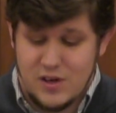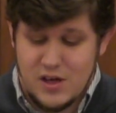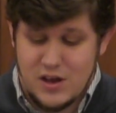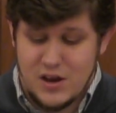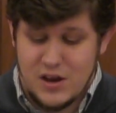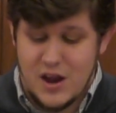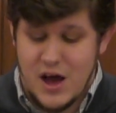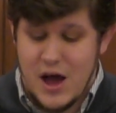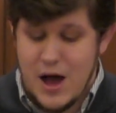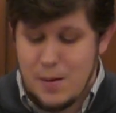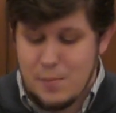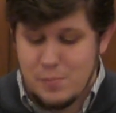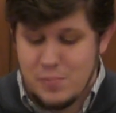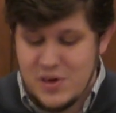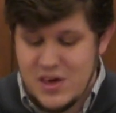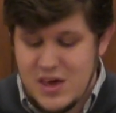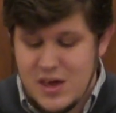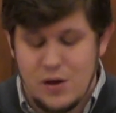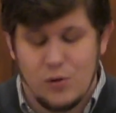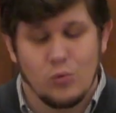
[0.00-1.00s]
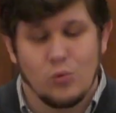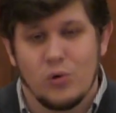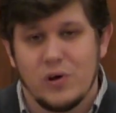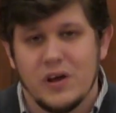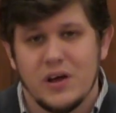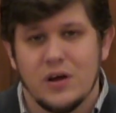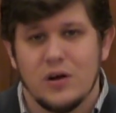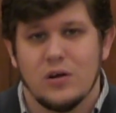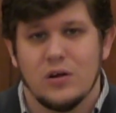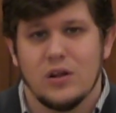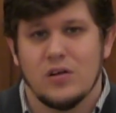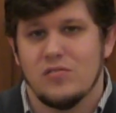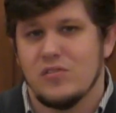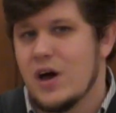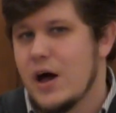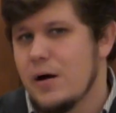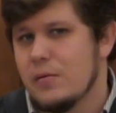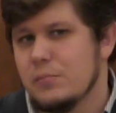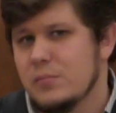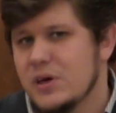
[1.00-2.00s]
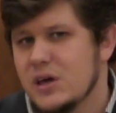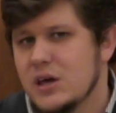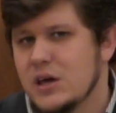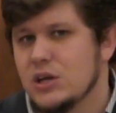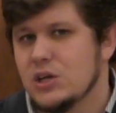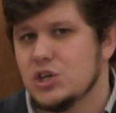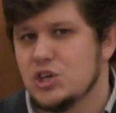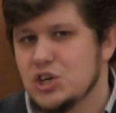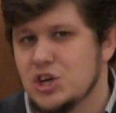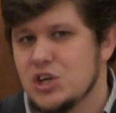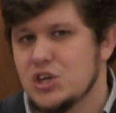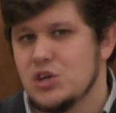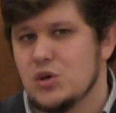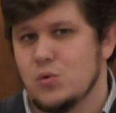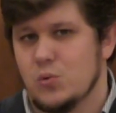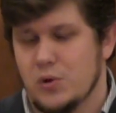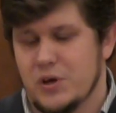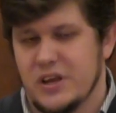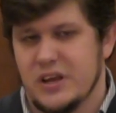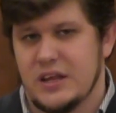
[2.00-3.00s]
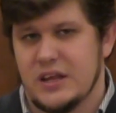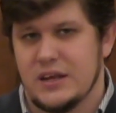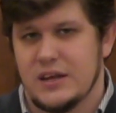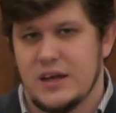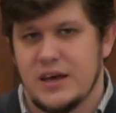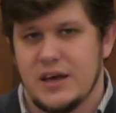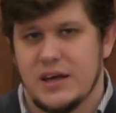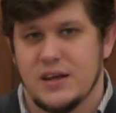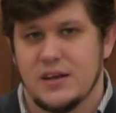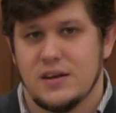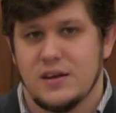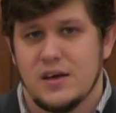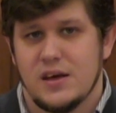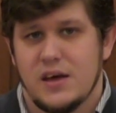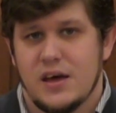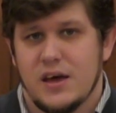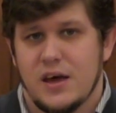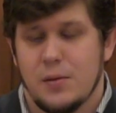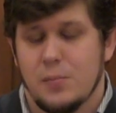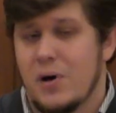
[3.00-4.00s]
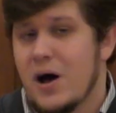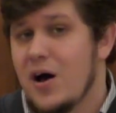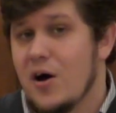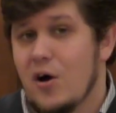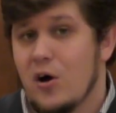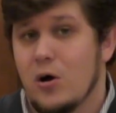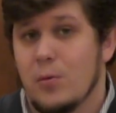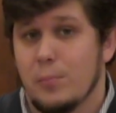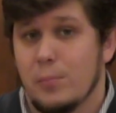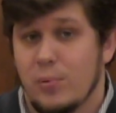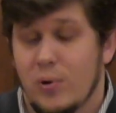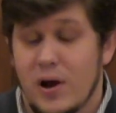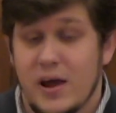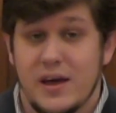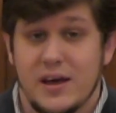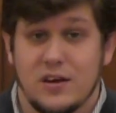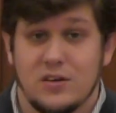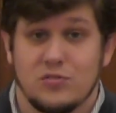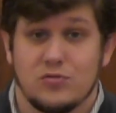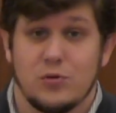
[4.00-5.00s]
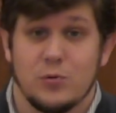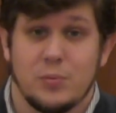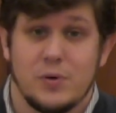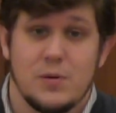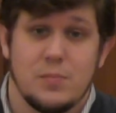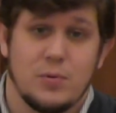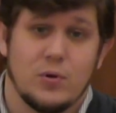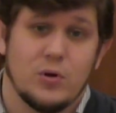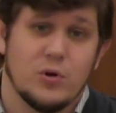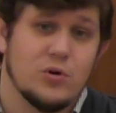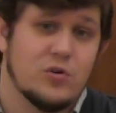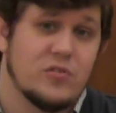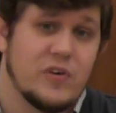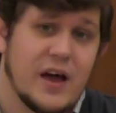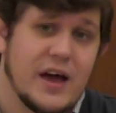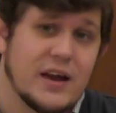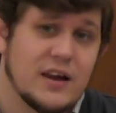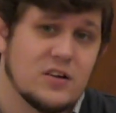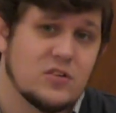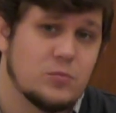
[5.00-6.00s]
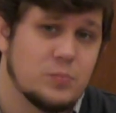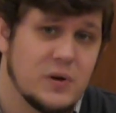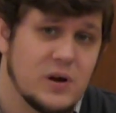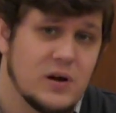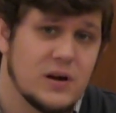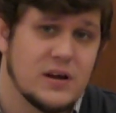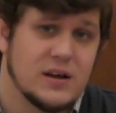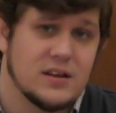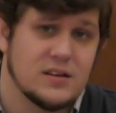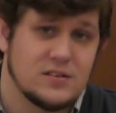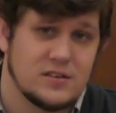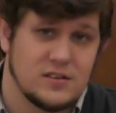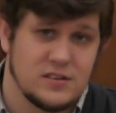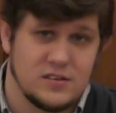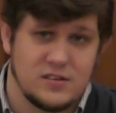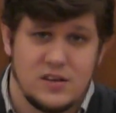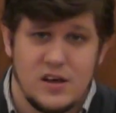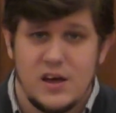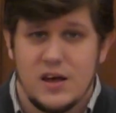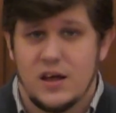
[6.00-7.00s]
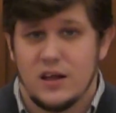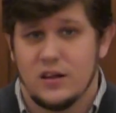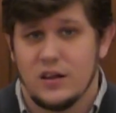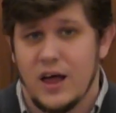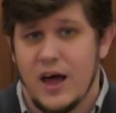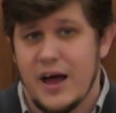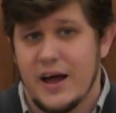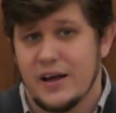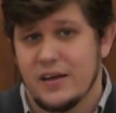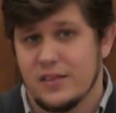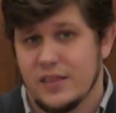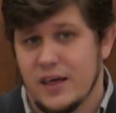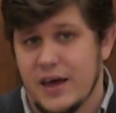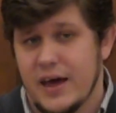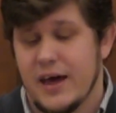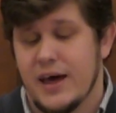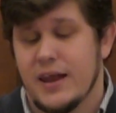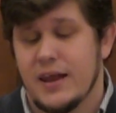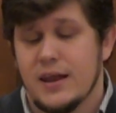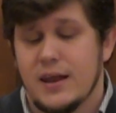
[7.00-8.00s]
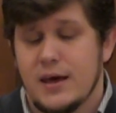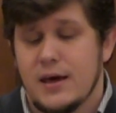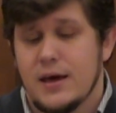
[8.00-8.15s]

not being real, of not being genuine, and my heart breaks for people who have had experiences like that,